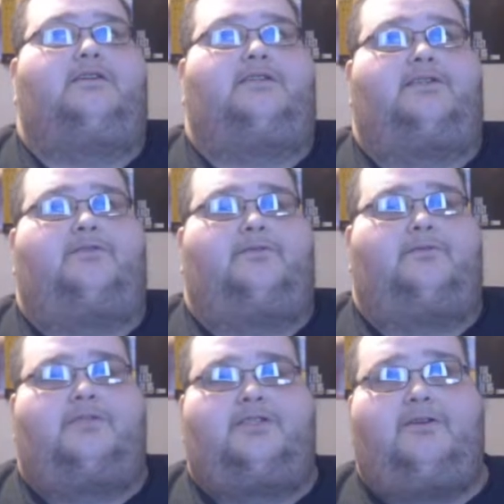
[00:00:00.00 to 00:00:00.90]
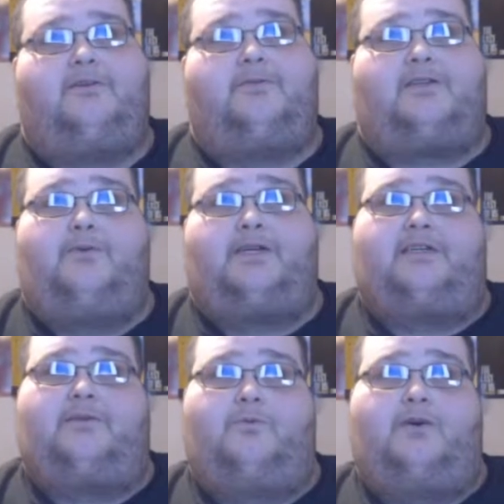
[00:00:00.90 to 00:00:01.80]
So, starting with
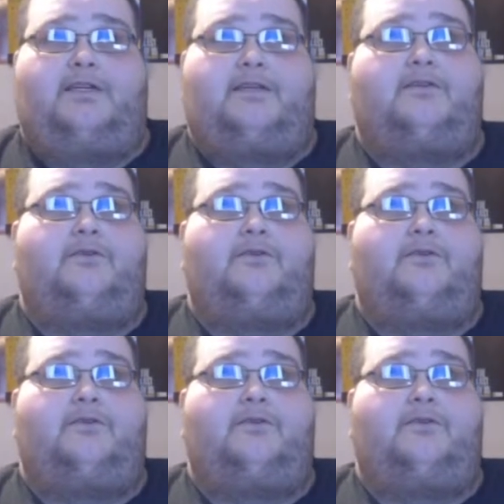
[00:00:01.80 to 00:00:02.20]
question one,